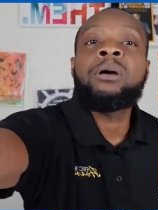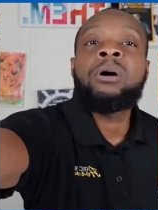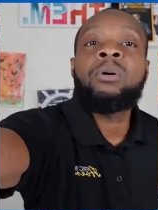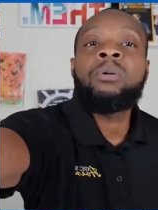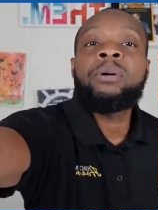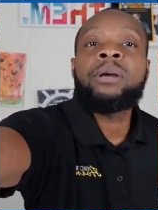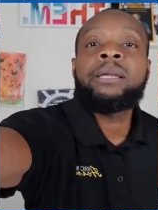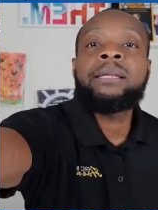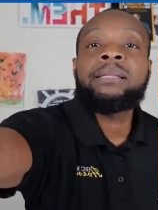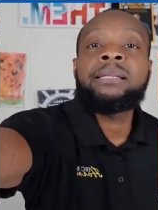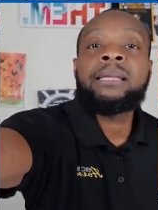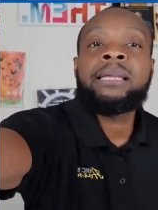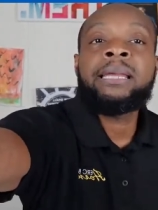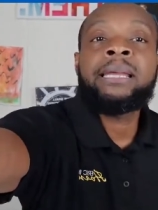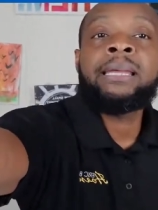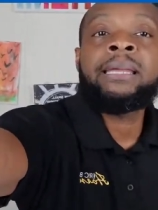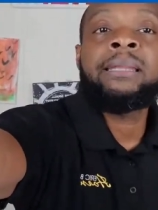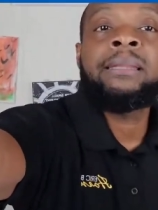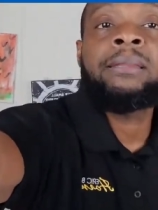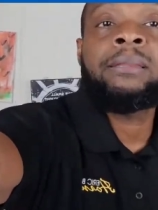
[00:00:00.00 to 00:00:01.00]
going
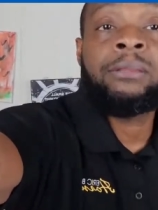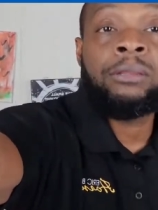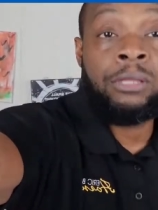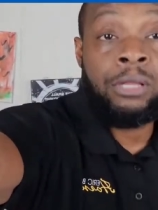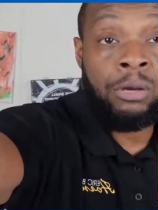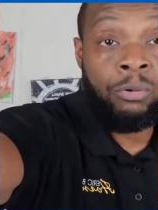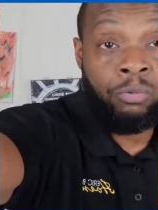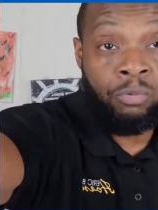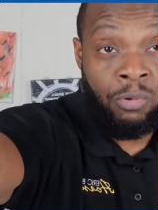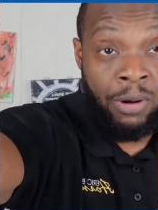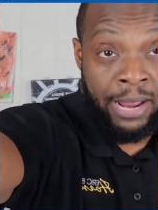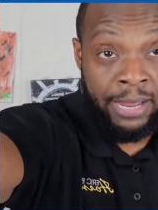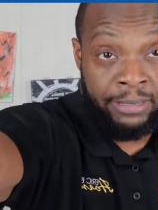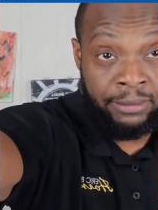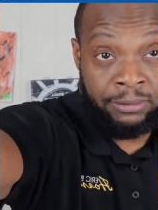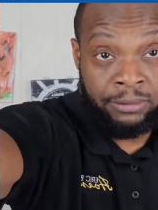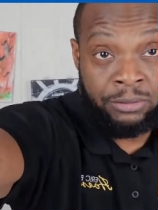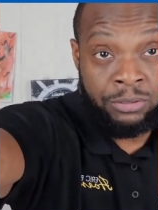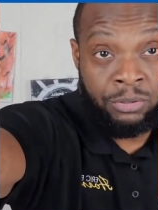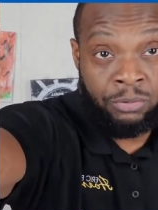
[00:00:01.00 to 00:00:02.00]
in the
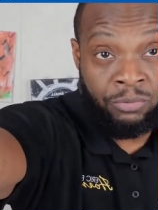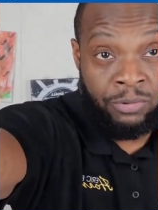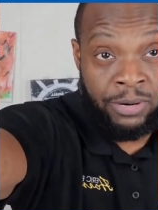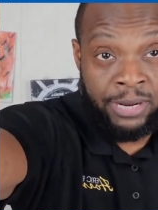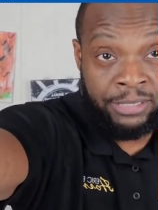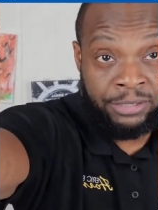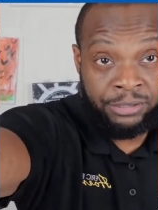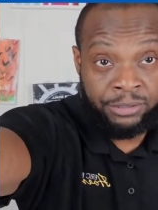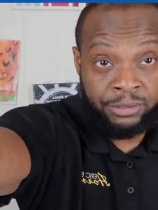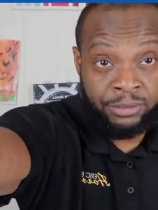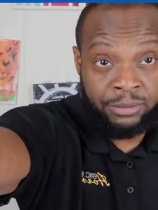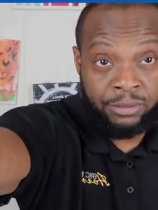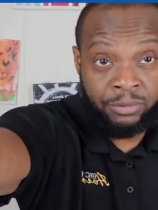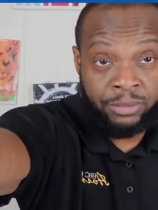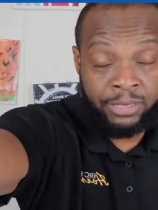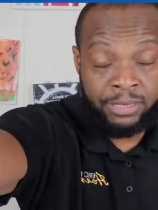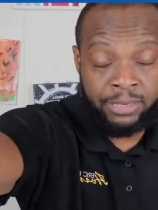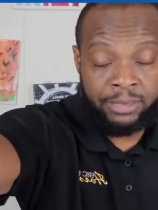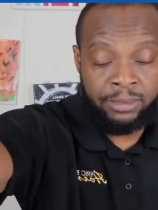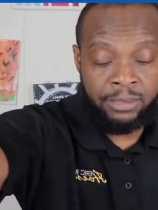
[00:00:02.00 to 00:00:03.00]
right direction.
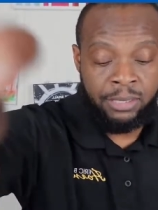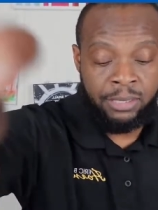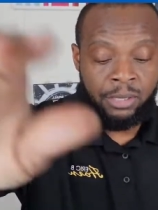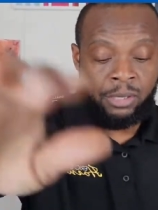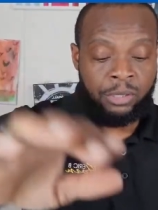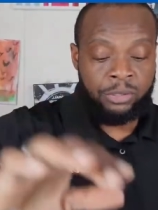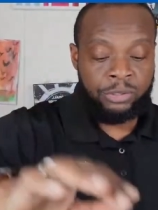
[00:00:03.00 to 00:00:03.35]
Okay.